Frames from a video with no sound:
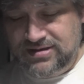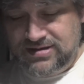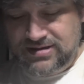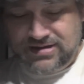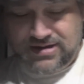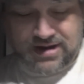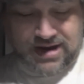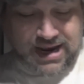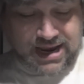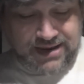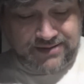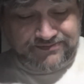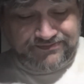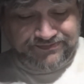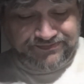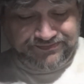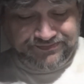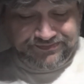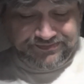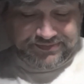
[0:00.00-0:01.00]
Alright,
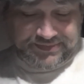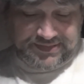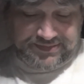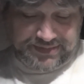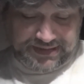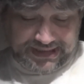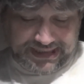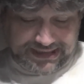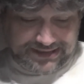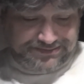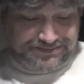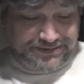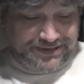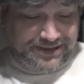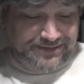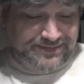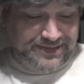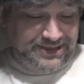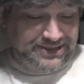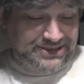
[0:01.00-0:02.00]
but that's
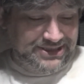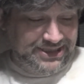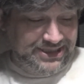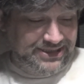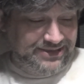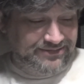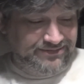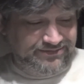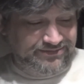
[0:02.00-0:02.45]
pretty much it.